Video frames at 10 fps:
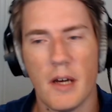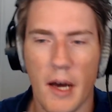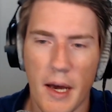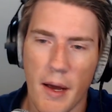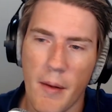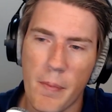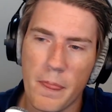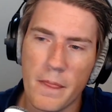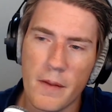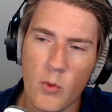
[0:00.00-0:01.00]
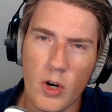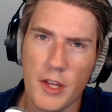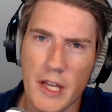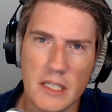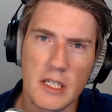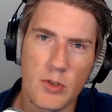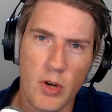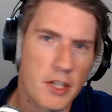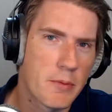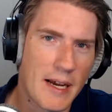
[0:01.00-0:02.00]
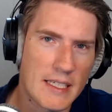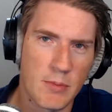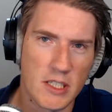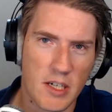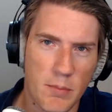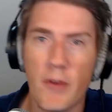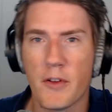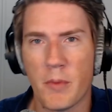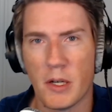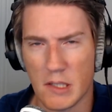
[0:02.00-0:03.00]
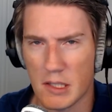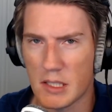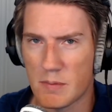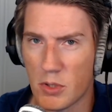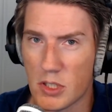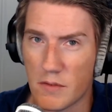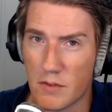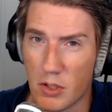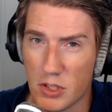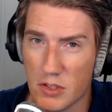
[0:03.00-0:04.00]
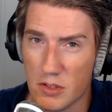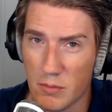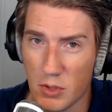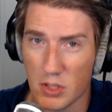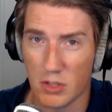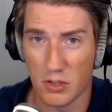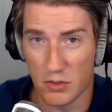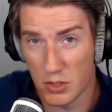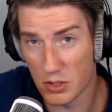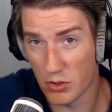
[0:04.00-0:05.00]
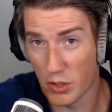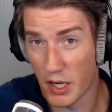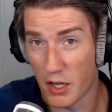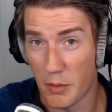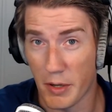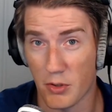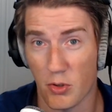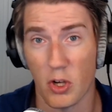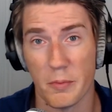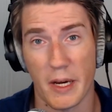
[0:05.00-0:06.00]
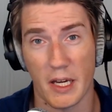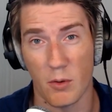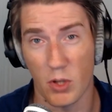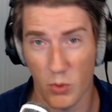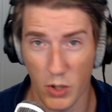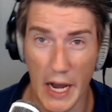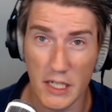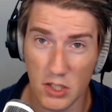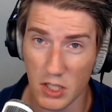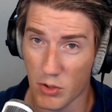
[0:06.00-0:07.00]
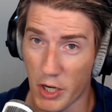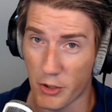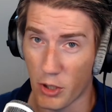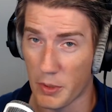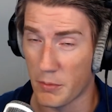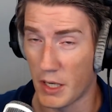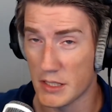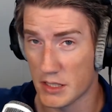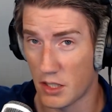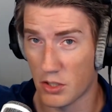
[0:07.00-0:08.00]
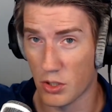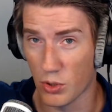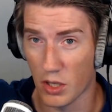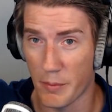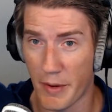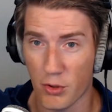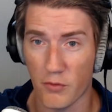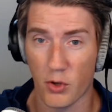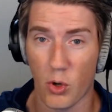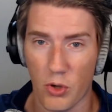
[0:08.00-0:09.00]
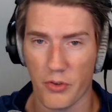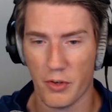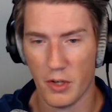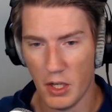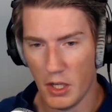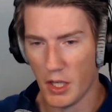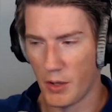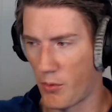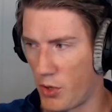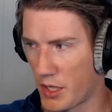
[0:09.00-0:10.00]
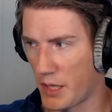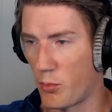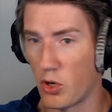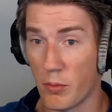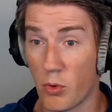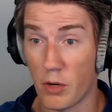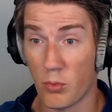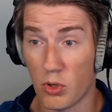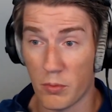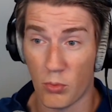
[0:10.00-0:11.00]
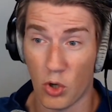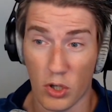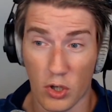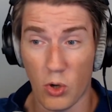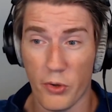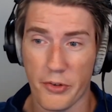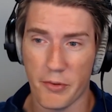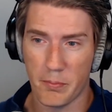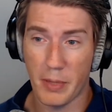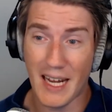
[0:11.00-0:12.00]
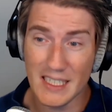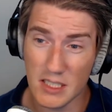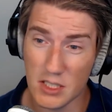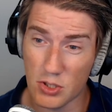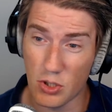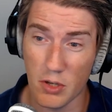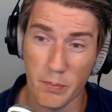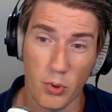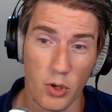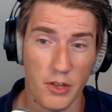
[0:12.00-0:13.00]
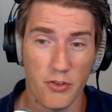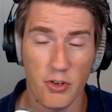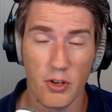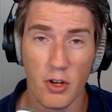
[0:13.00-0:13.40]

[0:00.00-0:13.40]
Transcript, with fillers: Um, we're not actually trying to maximize our profit margin. At least most of those most of those who care about gold making, what we're actually trying to optimize is our total amount of gold. You want to get more and more and more and more gold. Past a certain point,